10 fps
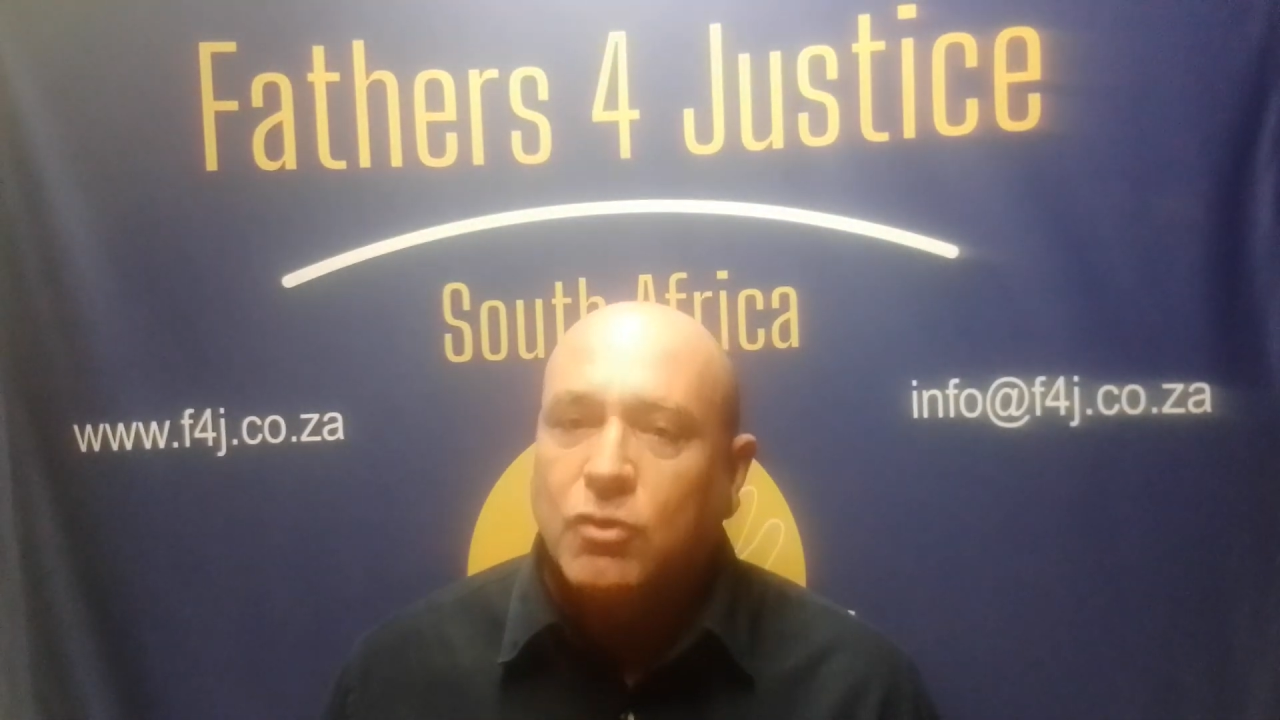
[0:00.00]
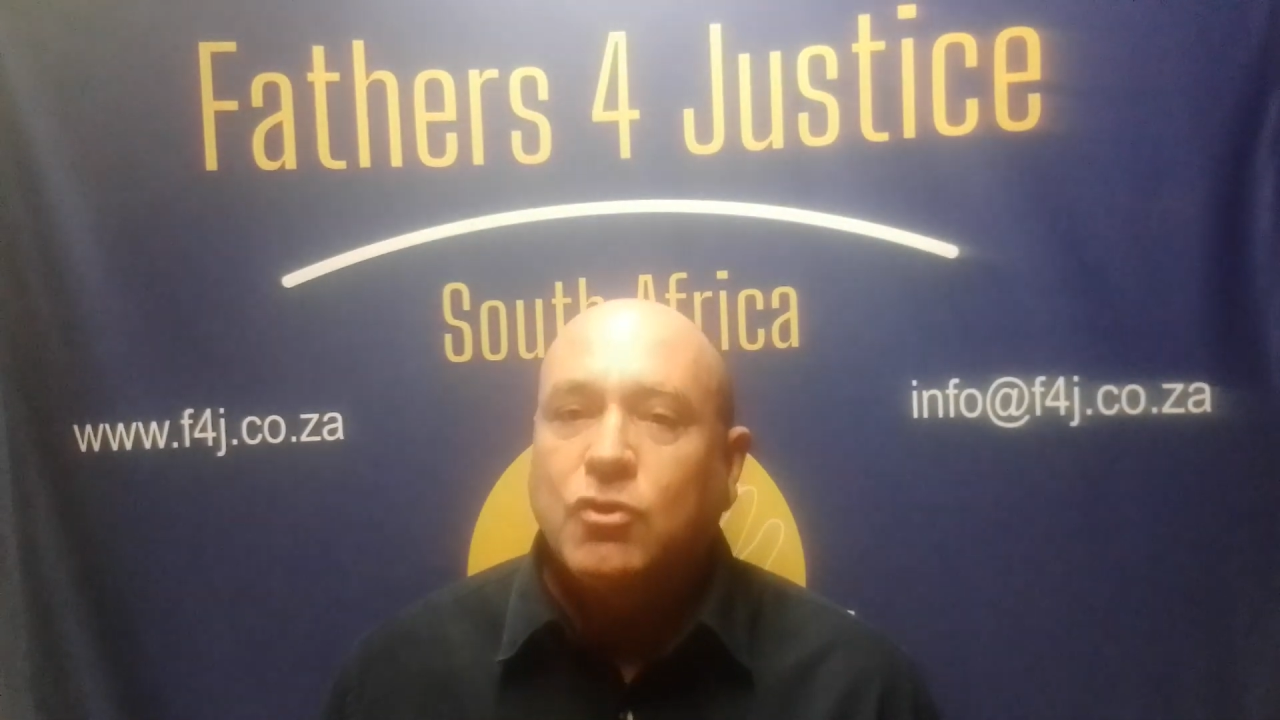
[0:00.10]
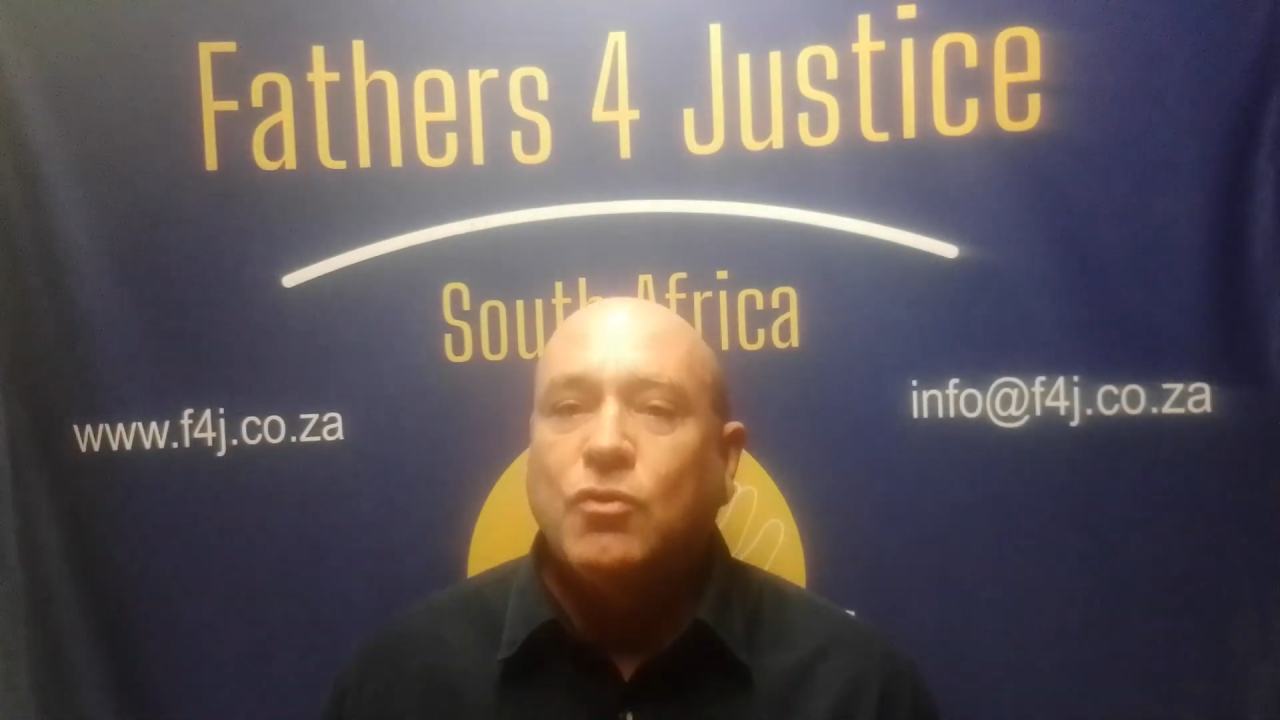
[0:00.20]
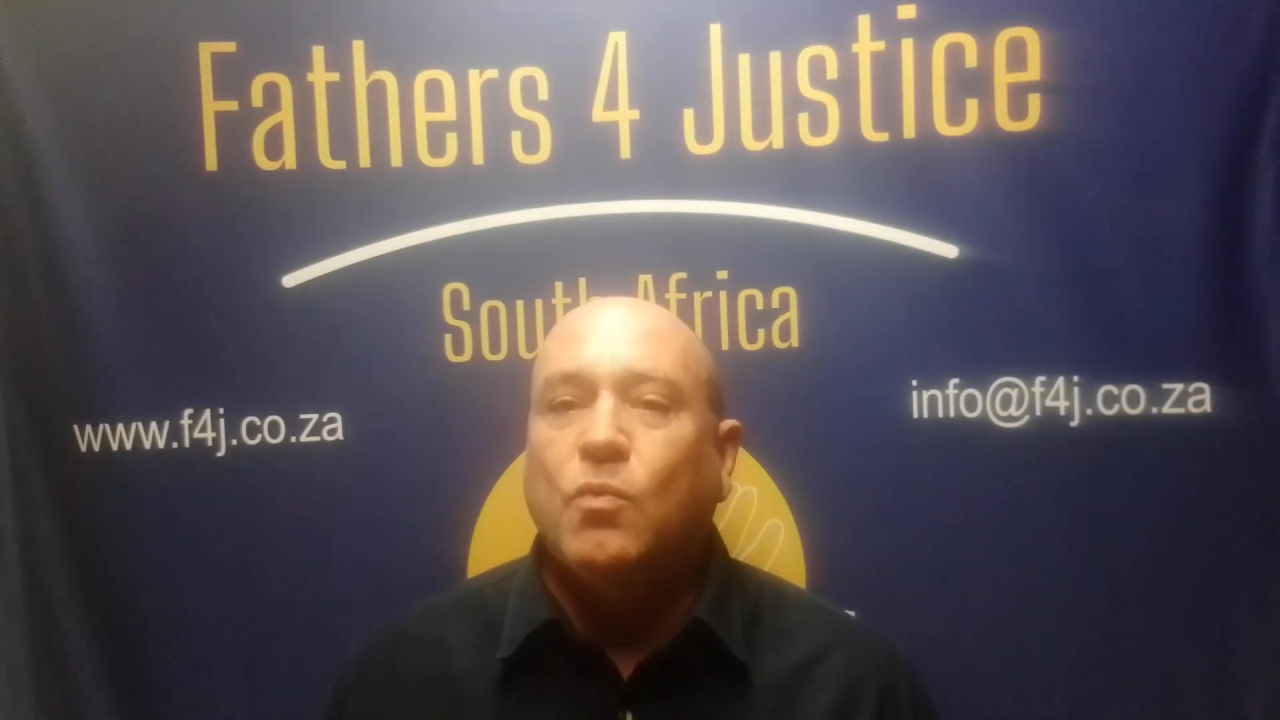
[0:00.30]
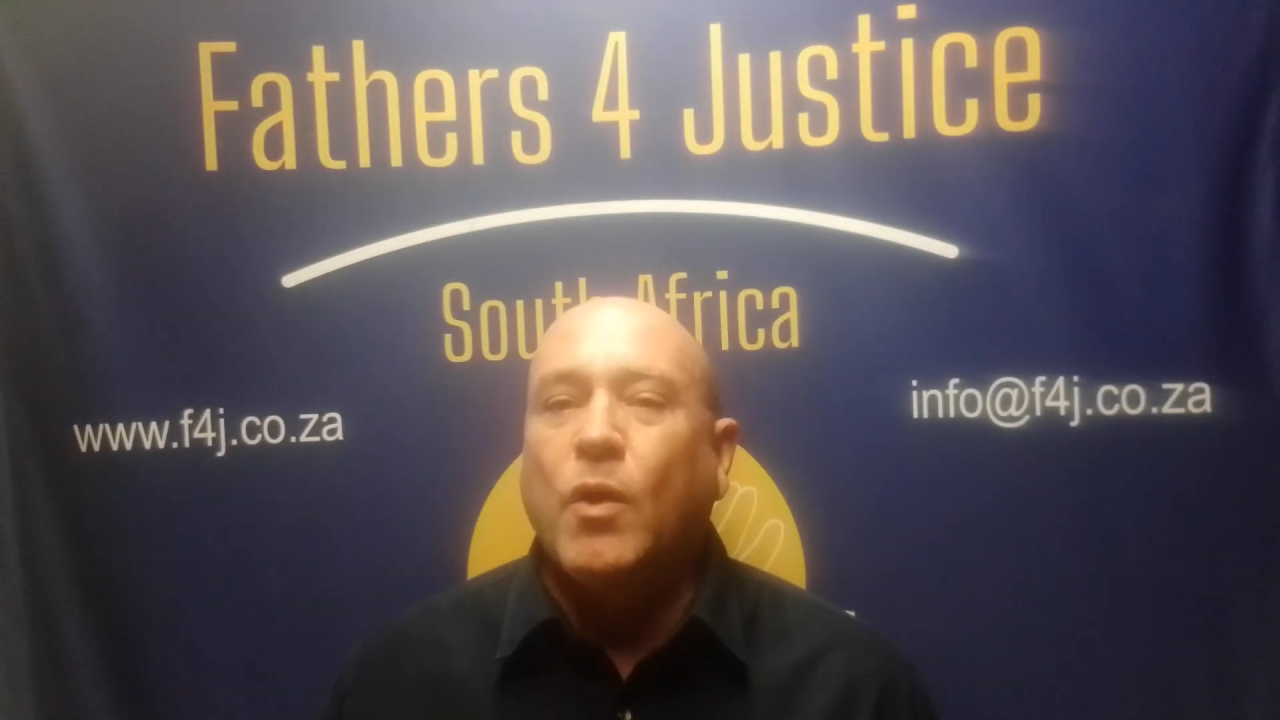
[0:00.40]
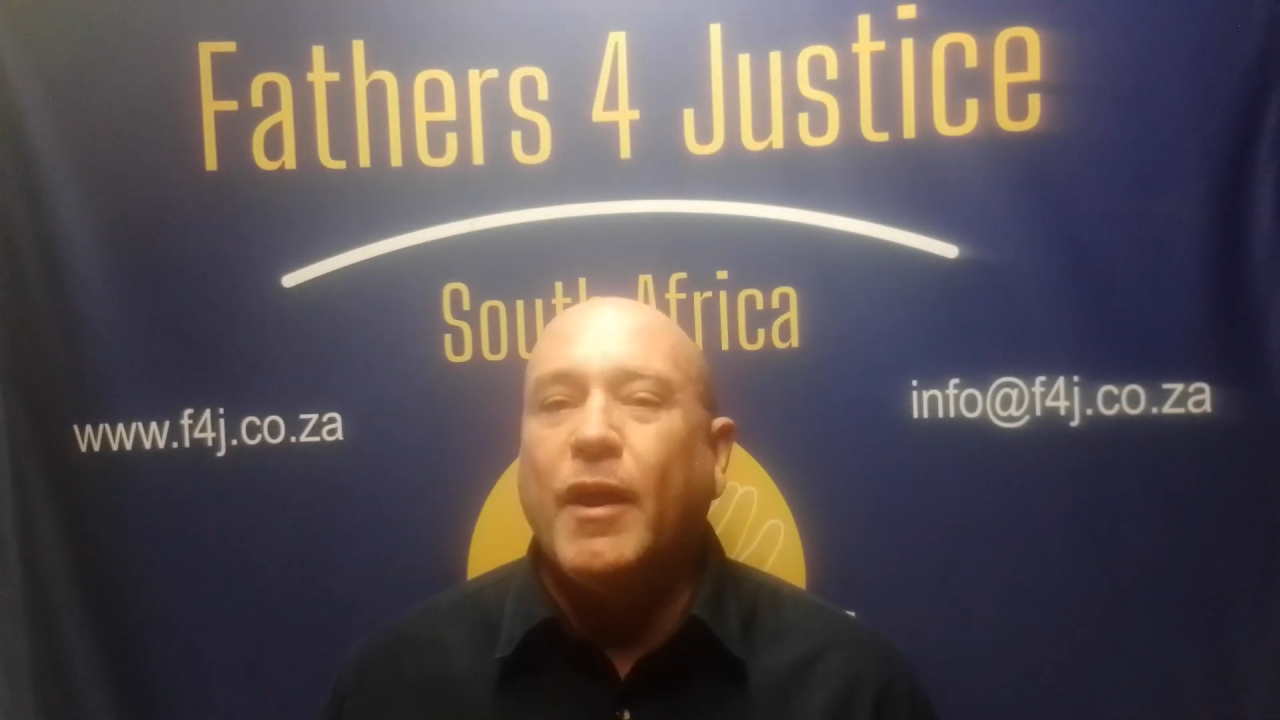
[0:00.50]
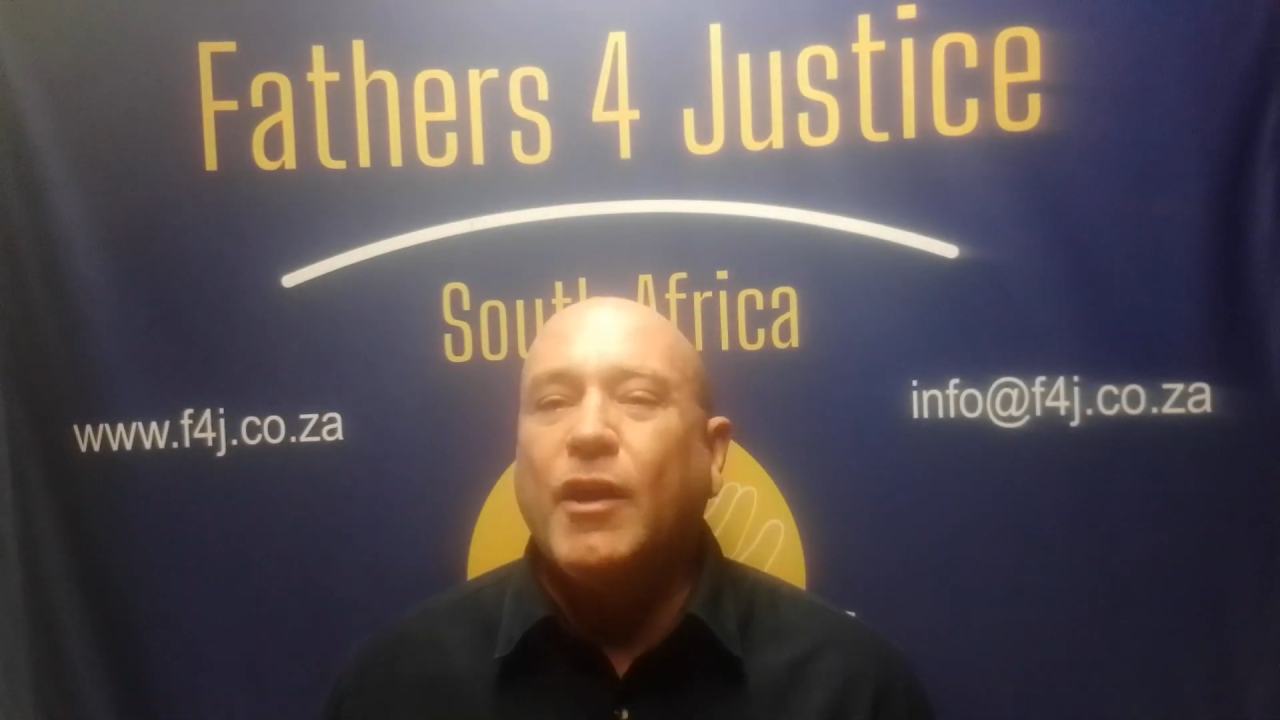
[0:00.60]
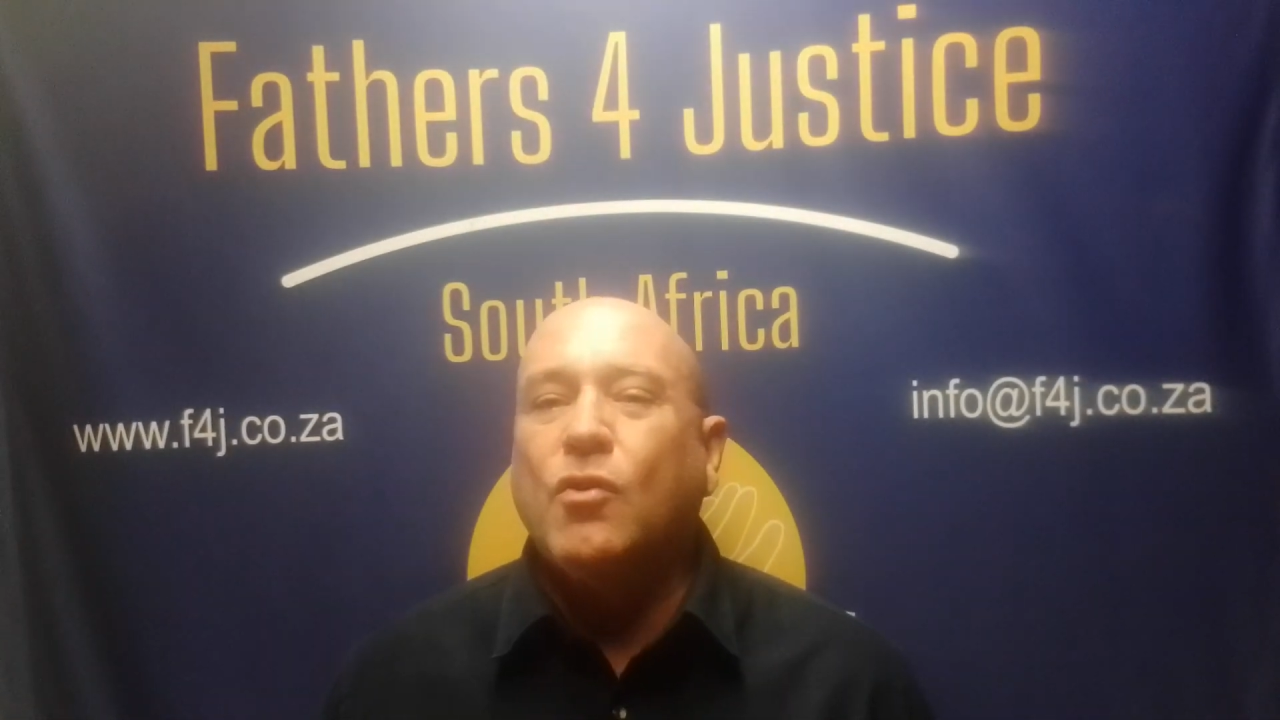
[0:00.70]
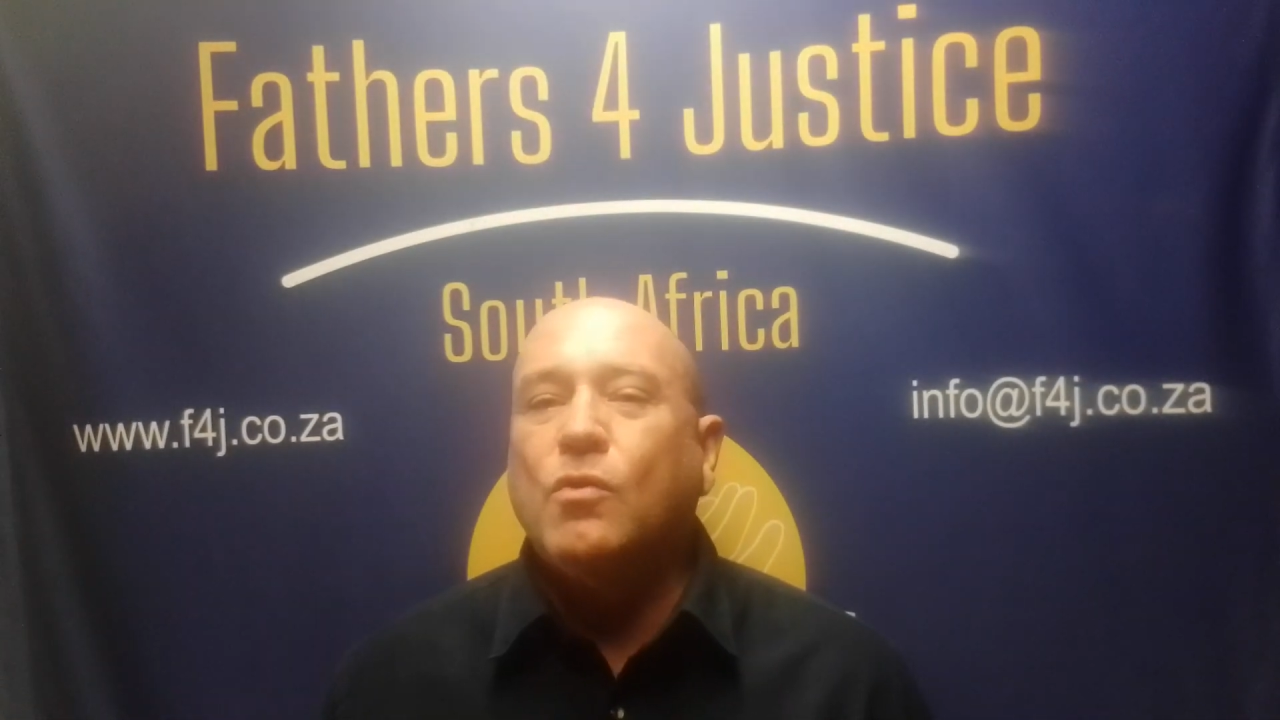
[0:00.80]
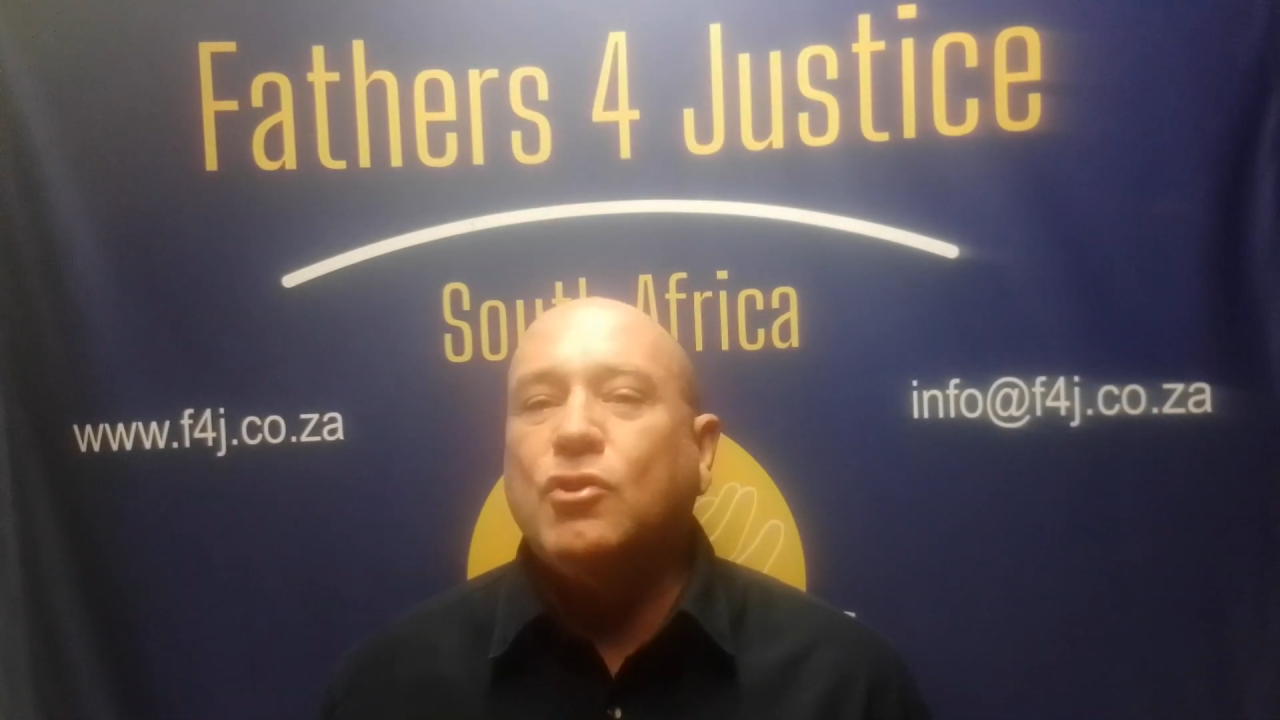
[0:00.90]
to where
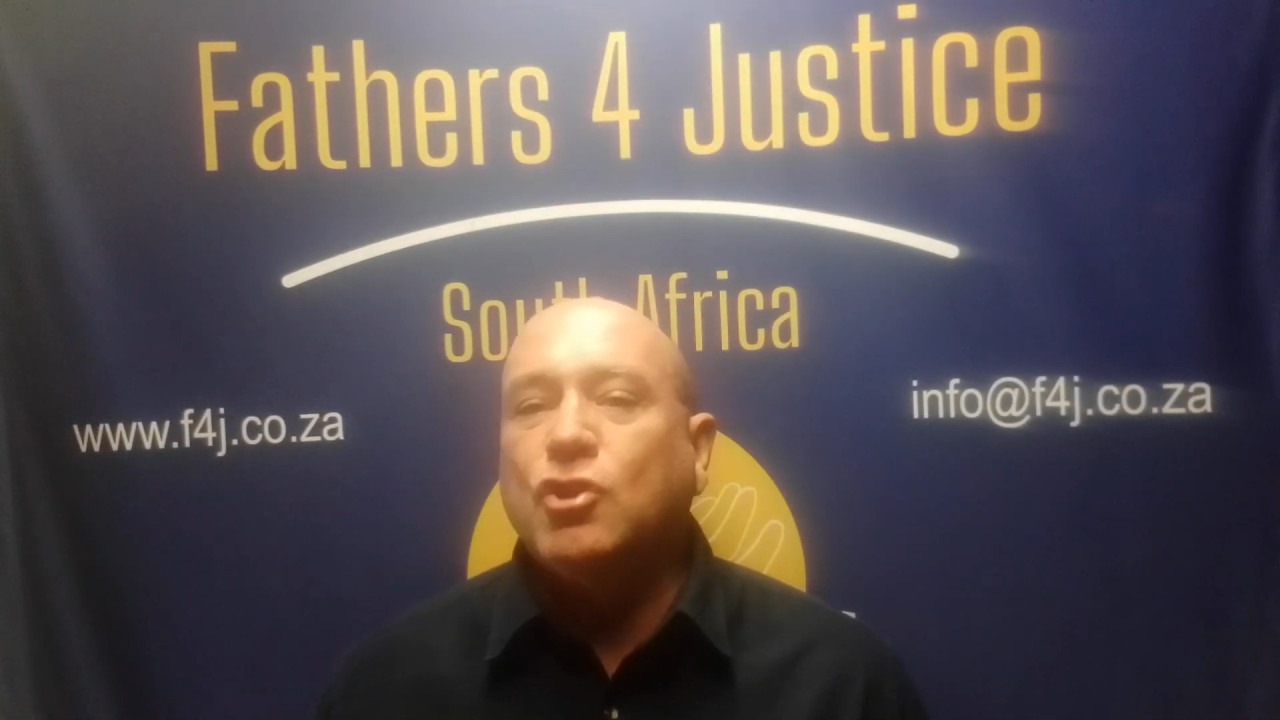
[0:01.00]
your